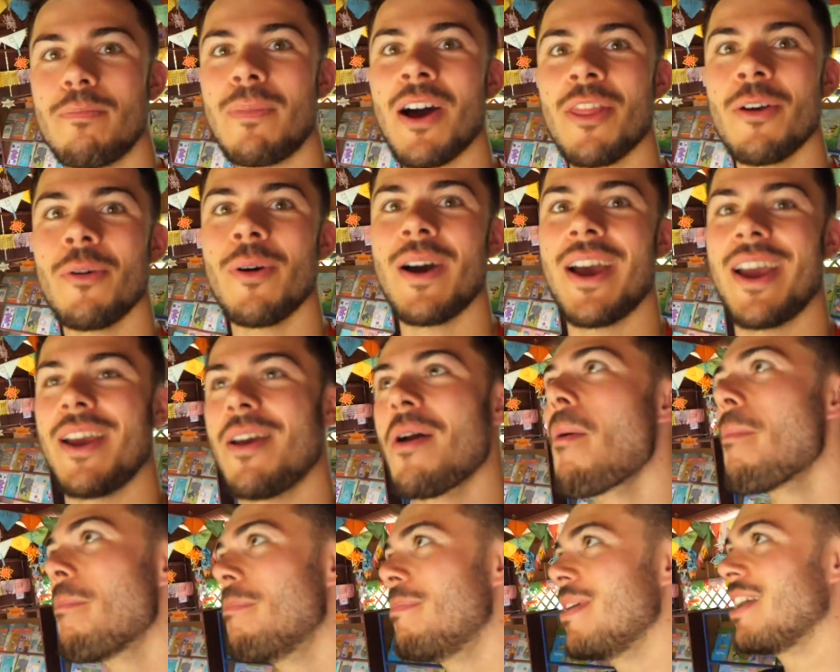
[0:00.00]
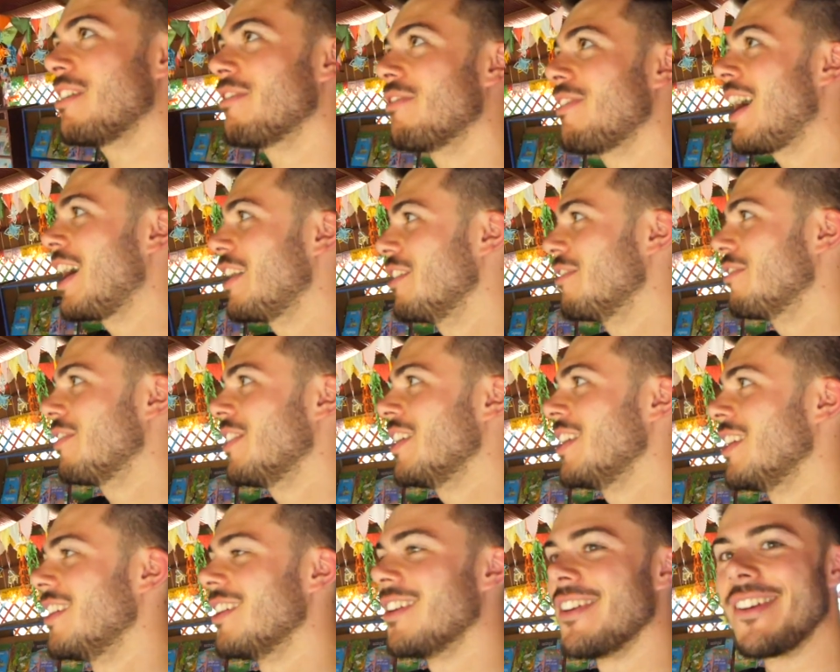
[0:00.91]
By the way, big fan of
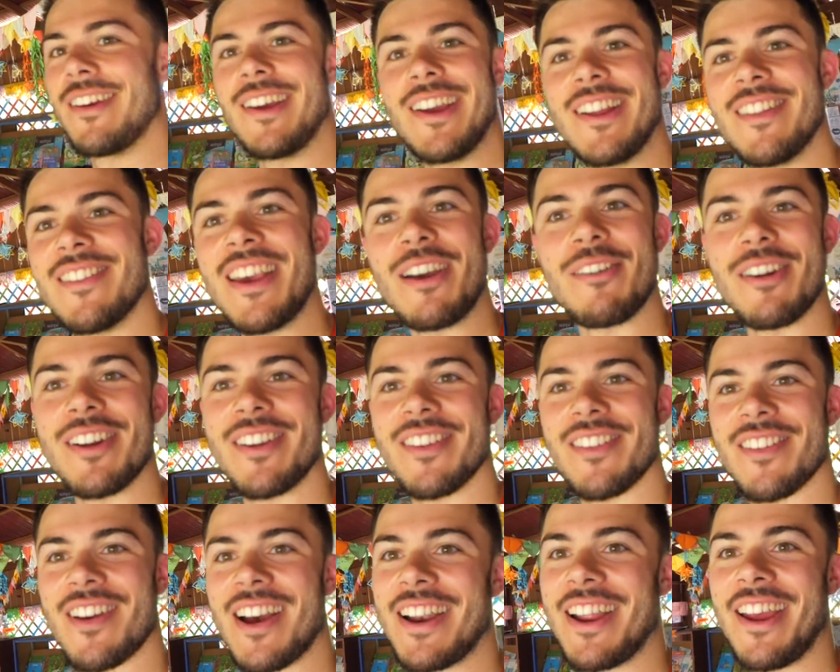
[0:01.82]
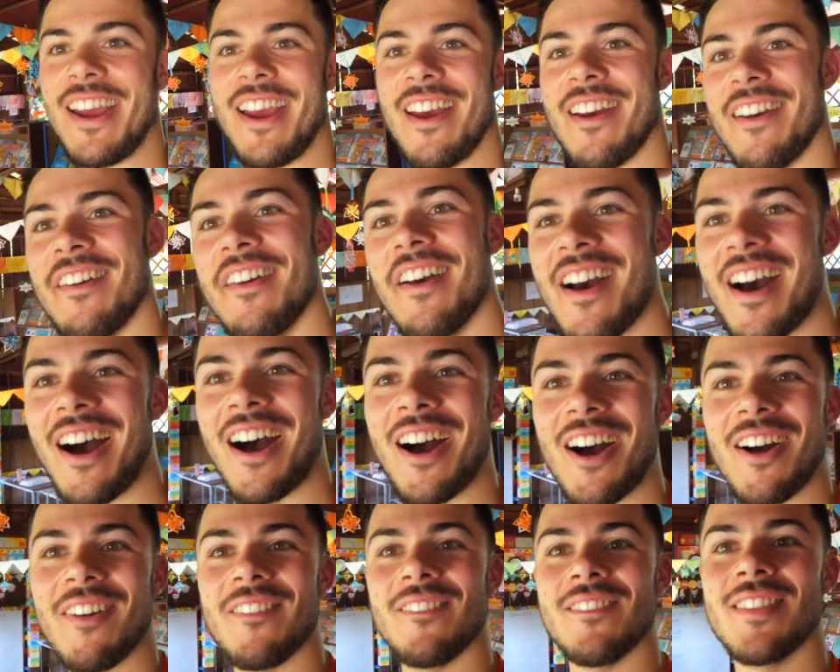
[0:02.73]
the interior design here.
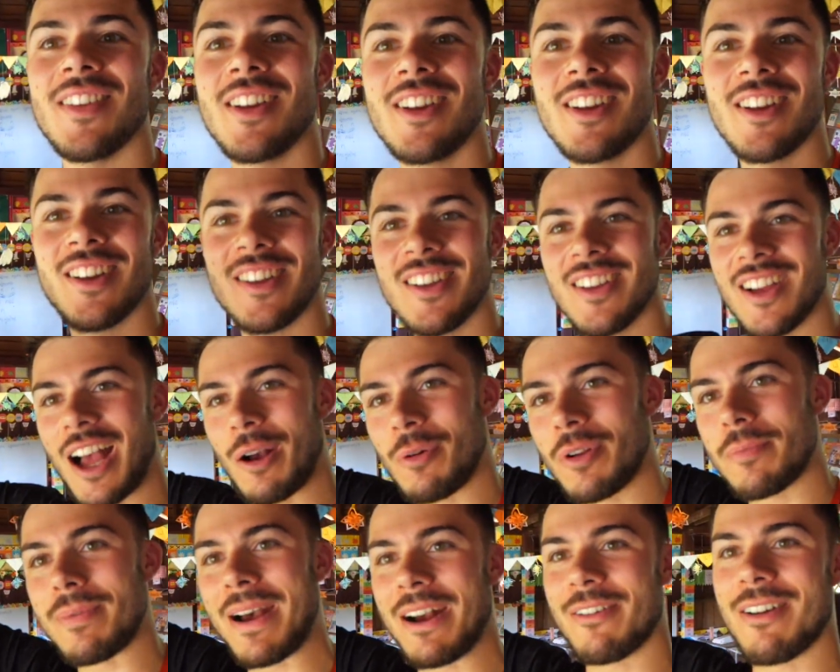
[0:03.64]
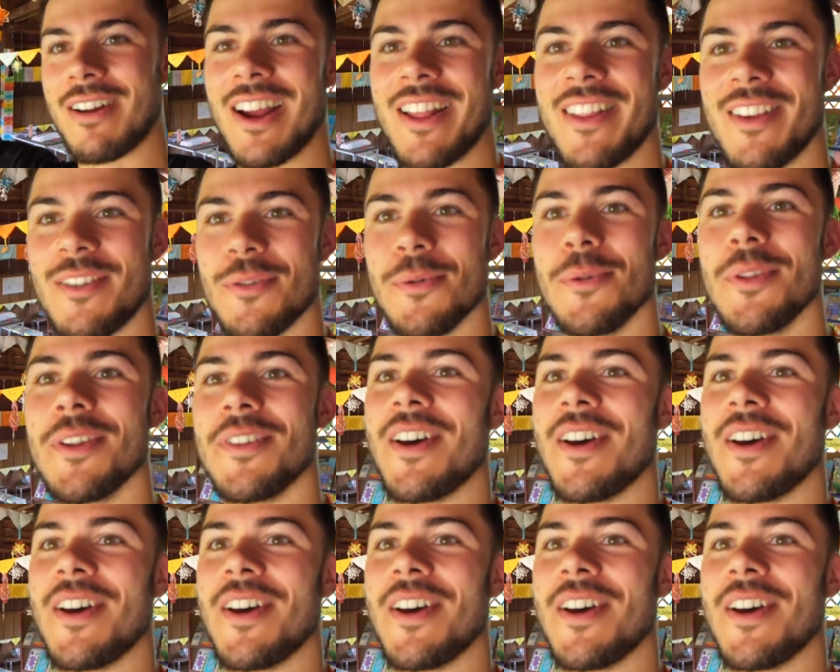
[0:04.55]
I want a background like this all the